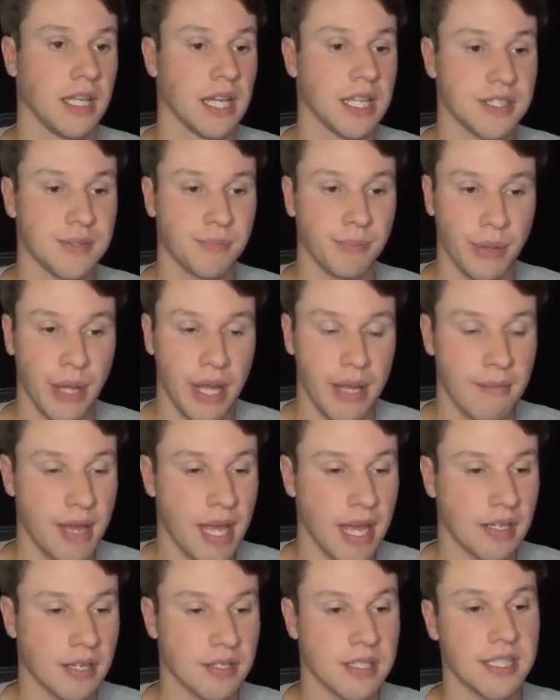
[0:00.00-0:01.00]
got some
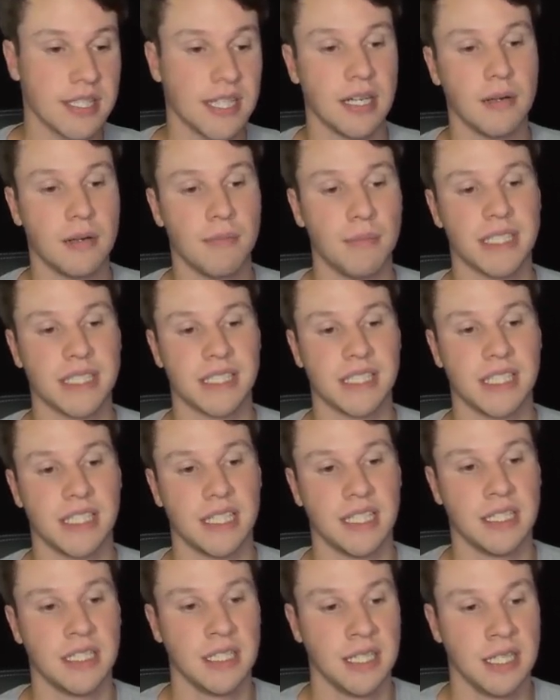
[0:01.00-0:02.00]
playmakers there, but
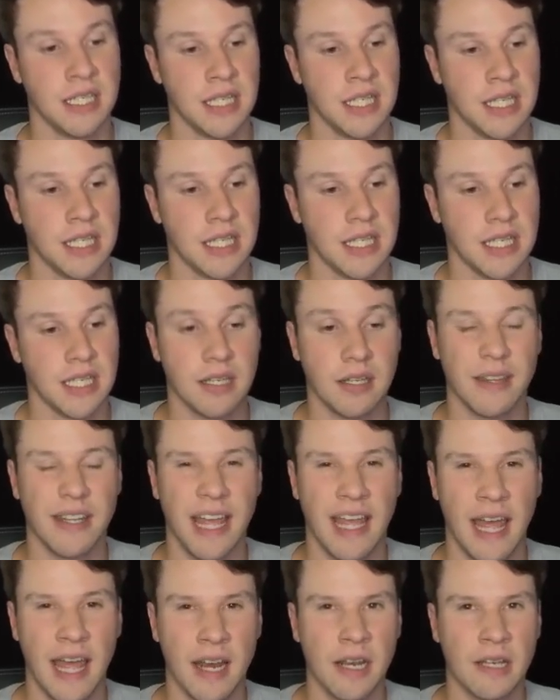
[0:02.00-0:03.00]

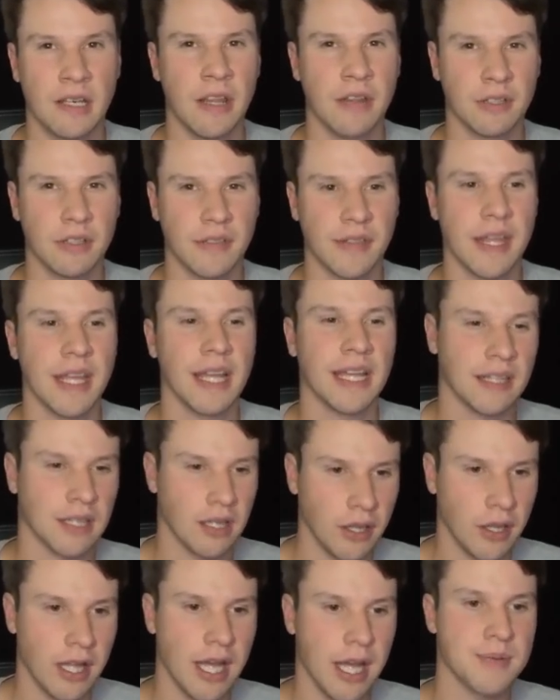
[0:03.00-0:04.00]
they had a
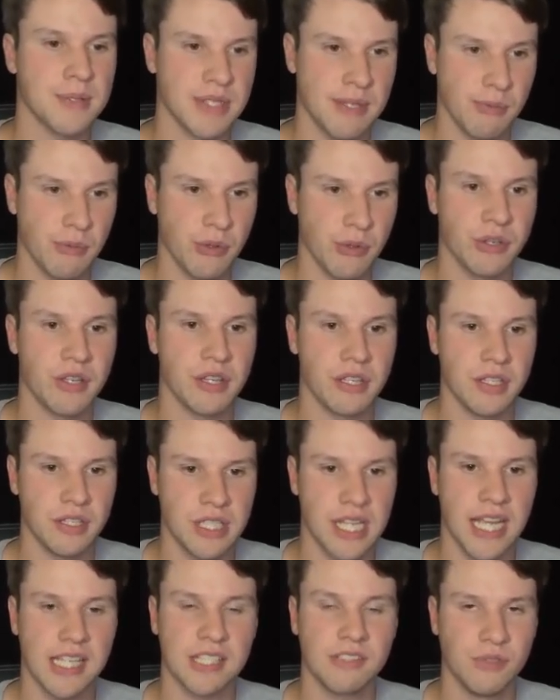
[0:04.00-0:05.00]
collapse similar to the
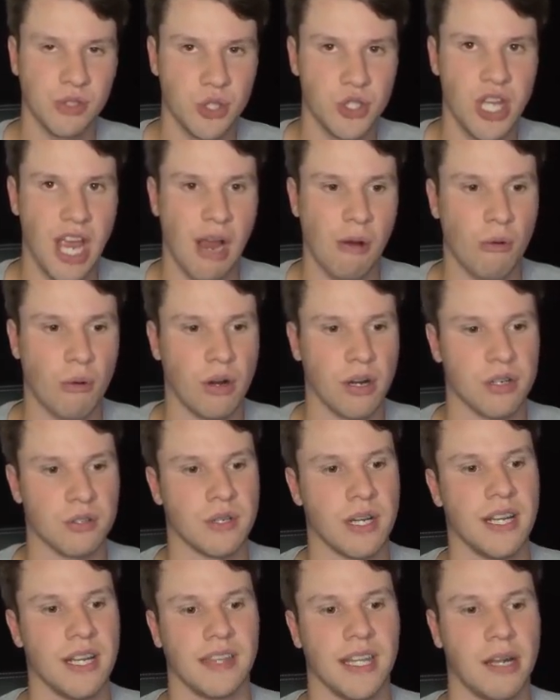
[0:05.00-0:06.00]
Jacksonville Jaguars,
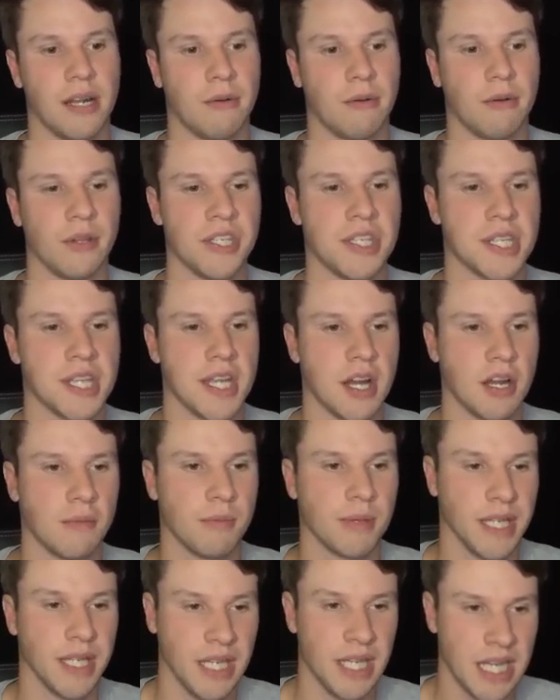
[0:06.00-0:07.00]
right? And that really scared
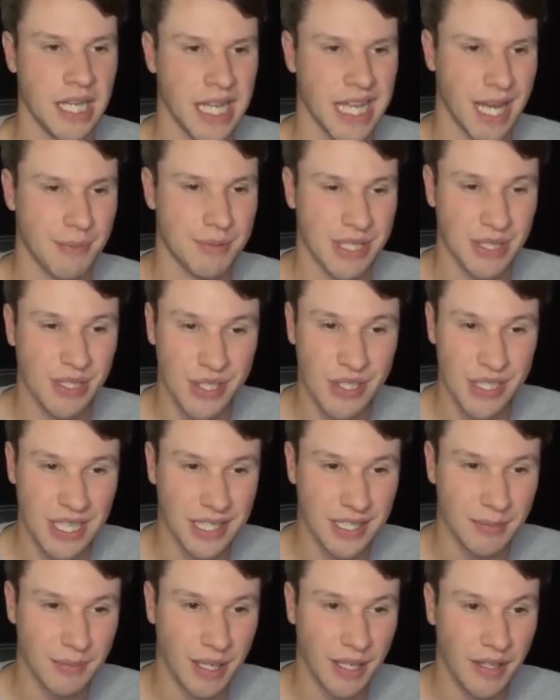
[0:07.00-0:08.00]
me. I'm still
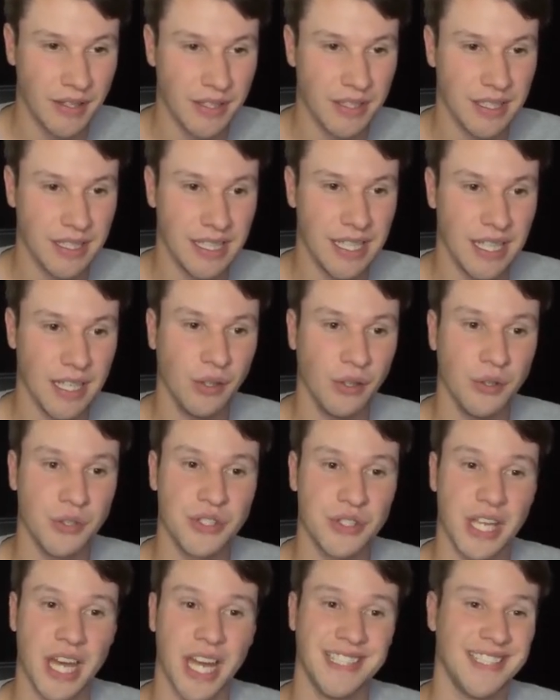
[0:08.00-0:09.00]
scared about the
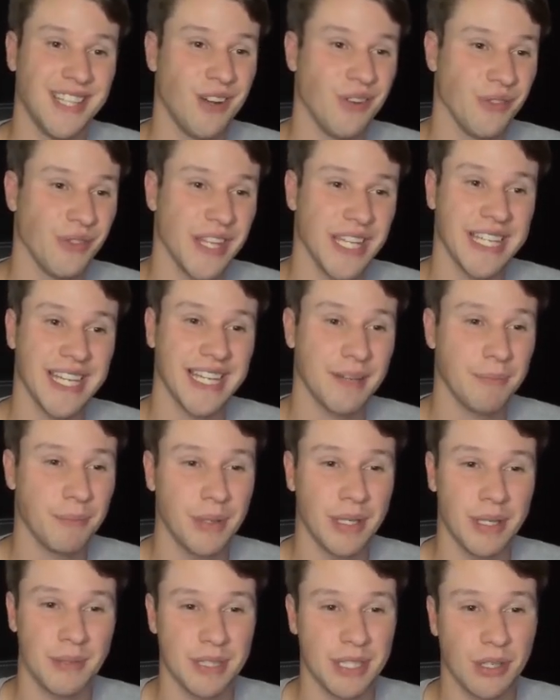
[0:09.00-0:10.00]
Eagles. I don't think I can
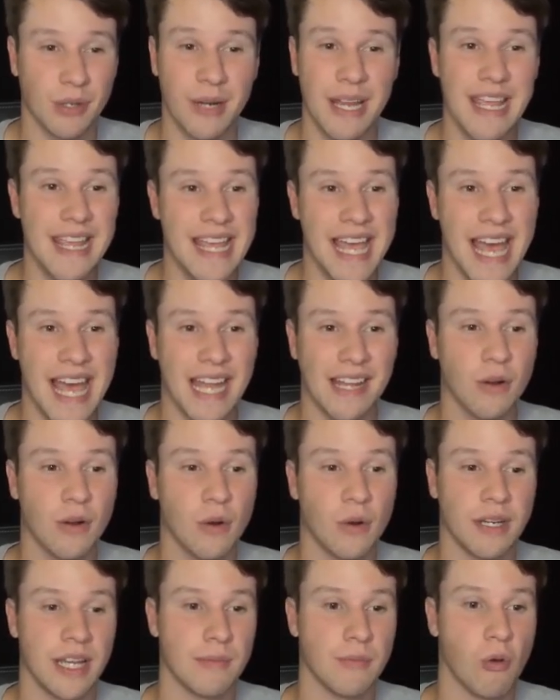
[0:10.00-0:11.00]
put them in the great
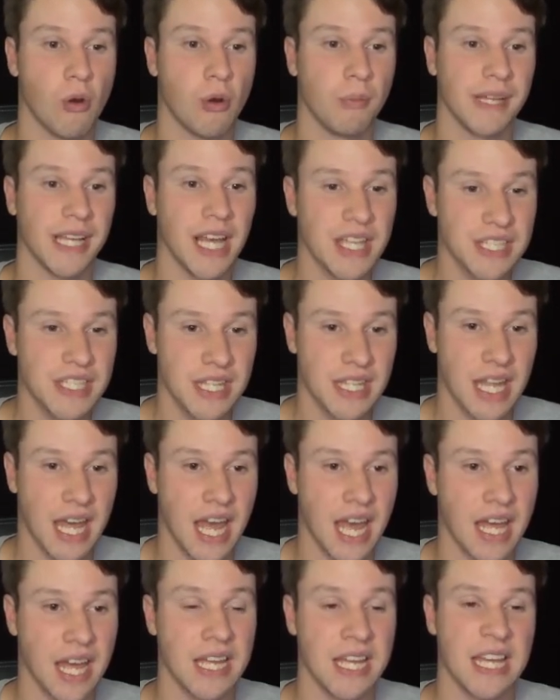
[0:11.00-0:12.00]
category anymore because of
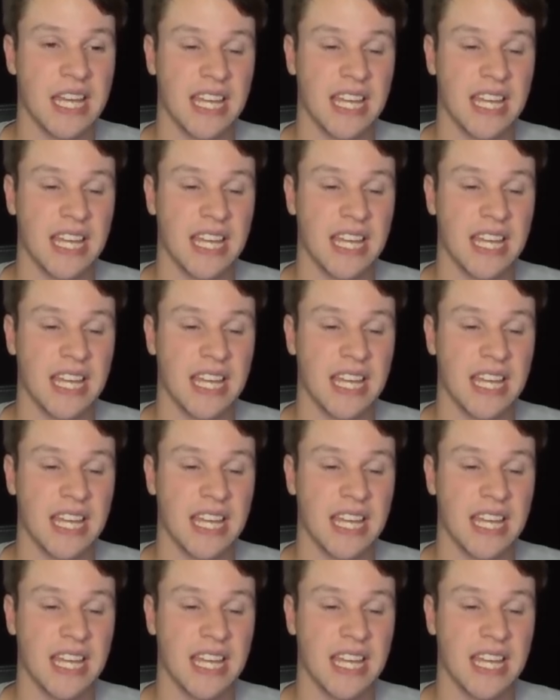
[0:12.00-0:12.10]
that.